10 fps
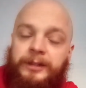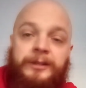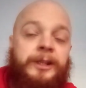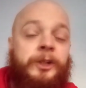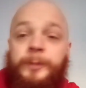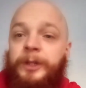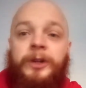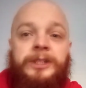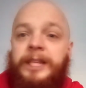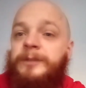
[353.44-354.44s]
Just
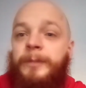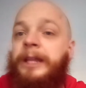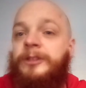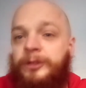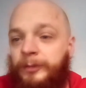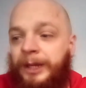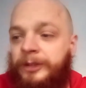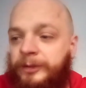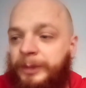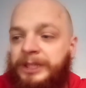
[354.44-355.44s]
because this meant so
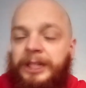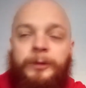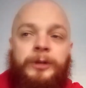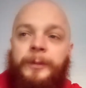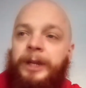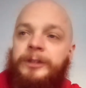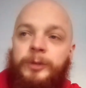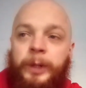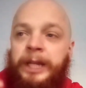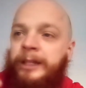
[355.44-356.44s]
much, Mysterio coming in
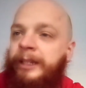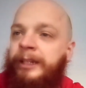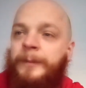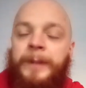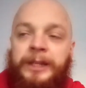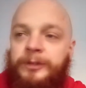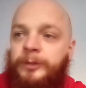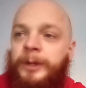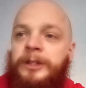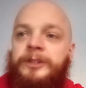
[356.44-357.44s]
so early, and it meant so
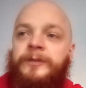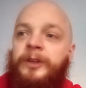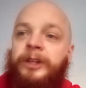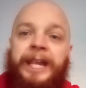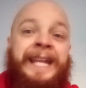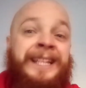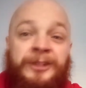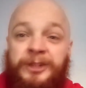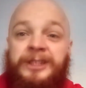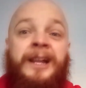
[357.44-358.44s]
much for Eddie
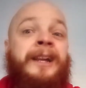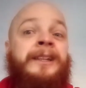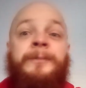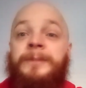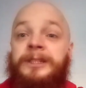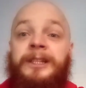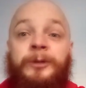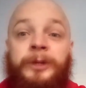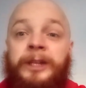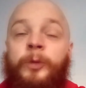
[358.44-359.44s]
just dying, and Mysterio
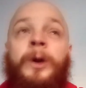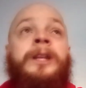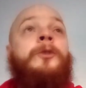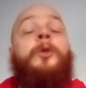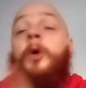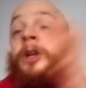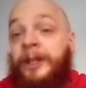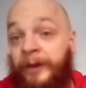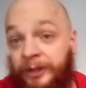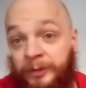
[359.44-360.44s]
getting the win, going on to
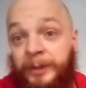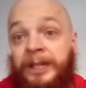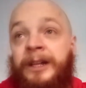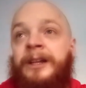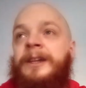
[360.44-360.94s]
WrestleMania,